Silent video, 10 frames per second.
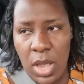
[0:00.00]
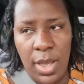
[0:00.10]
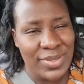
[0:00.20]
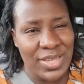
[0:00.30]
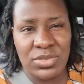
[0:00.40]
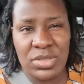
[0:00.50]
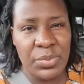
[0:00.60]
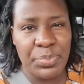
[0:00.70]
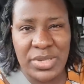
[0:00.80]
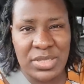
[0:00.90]
But I was really
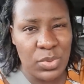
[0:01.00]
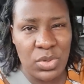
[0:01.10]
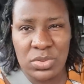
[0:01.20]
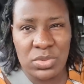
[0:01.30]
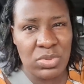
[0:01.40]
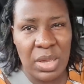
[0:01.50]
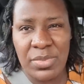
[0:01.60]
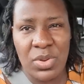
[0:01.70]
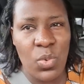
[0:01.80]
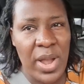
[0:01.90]
pissed because, I
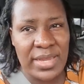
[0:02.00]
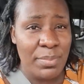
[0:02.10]
mean, why?